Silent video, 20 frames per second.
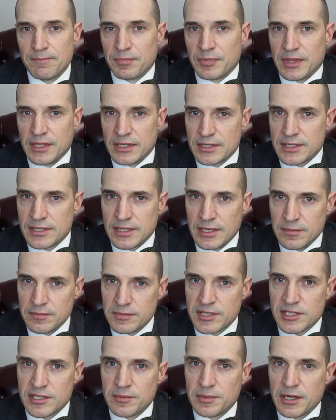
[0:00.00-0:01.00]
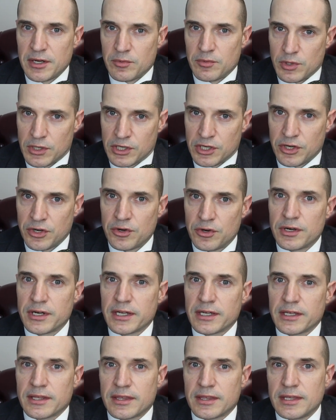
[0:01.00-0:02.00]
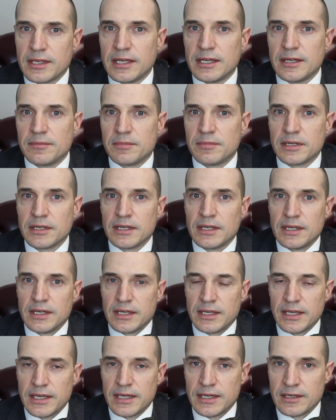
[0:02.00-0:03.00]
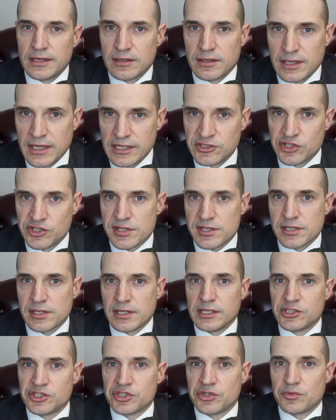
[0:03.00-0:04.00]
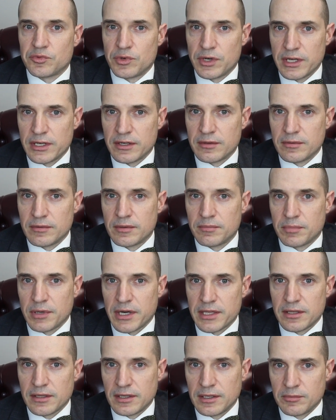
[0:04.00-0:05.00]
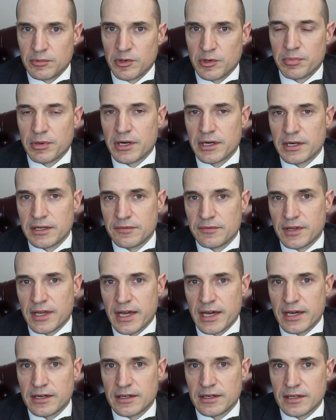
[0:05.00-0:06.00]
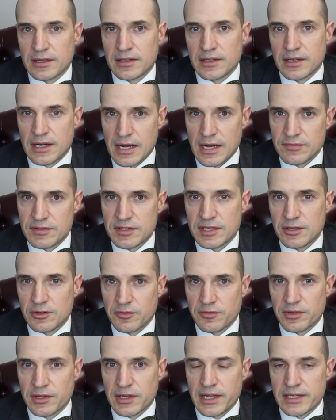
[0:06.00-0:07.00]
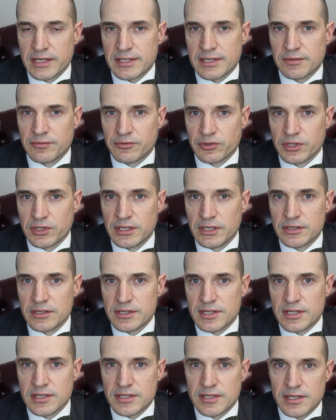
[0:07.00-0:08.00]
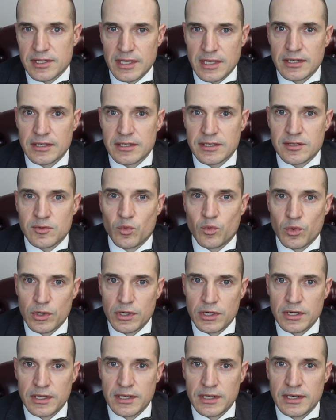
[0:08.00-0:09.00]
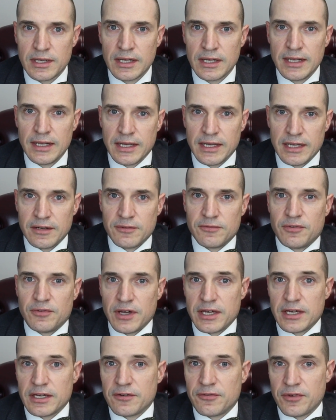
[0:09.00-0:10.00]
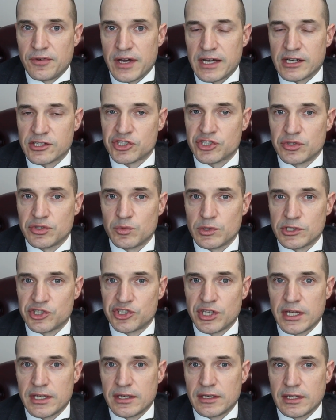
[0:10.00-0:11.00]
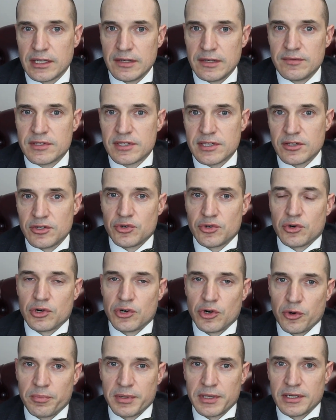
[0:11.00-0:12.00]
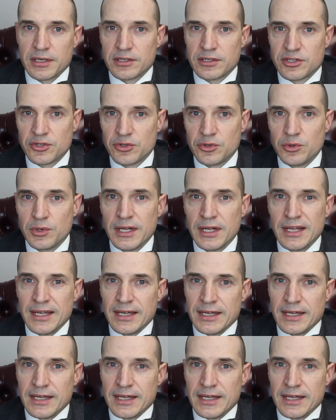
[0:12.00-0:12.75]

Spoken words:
This seems to be a recurring theme in legislation written by the Liberal Party of Canada that I've seen over the last several years, is things worded in a vague fashion, which then leaves the door open to